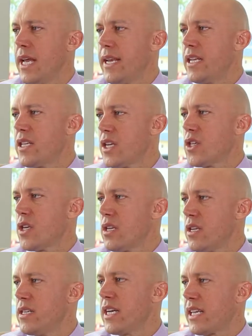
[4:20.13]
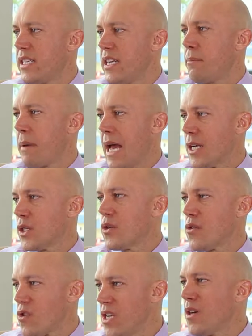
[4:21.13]
In addition, a nicotine
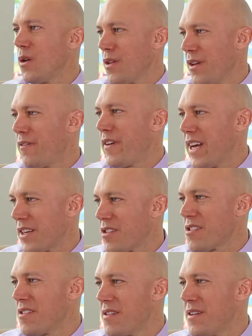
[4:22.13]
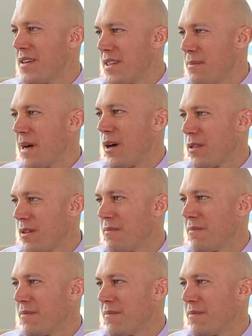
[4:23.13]
patch still affects the mouth.